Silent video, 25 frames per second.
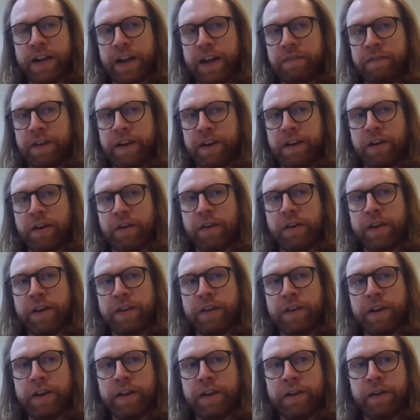even
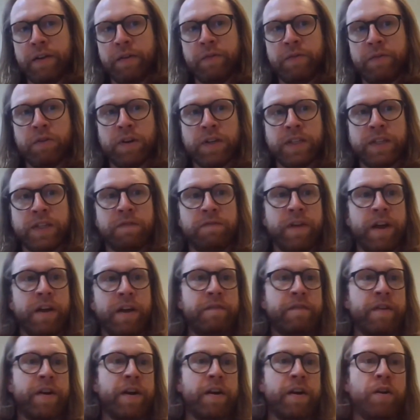in of course, the
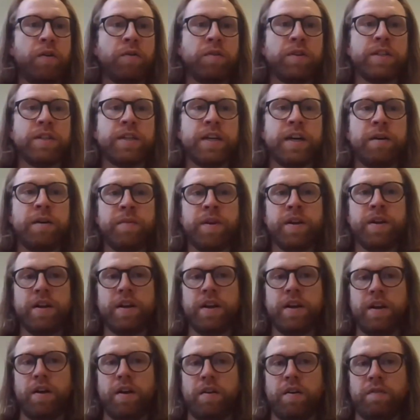very, very long term
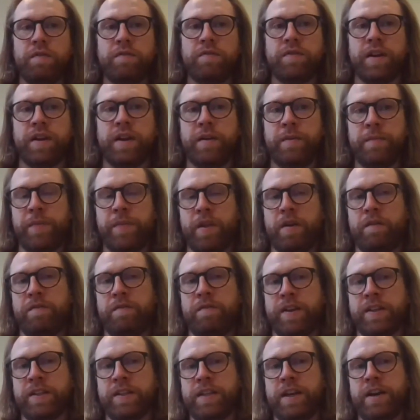
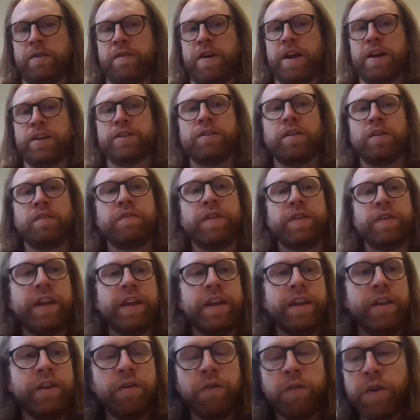of external action, the
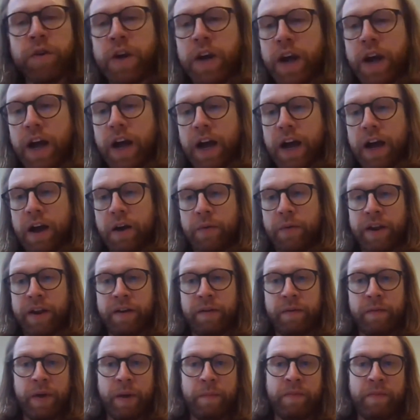EU.
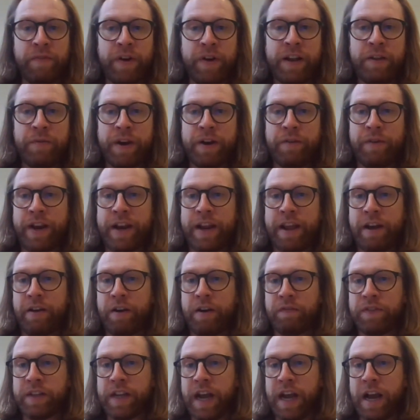I'm afraid we're running
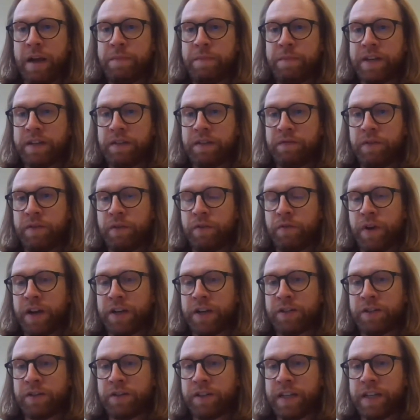out of time. There's a few
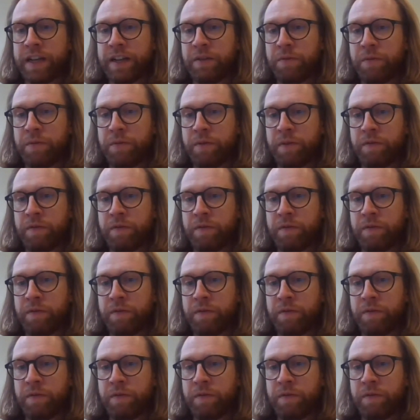questions that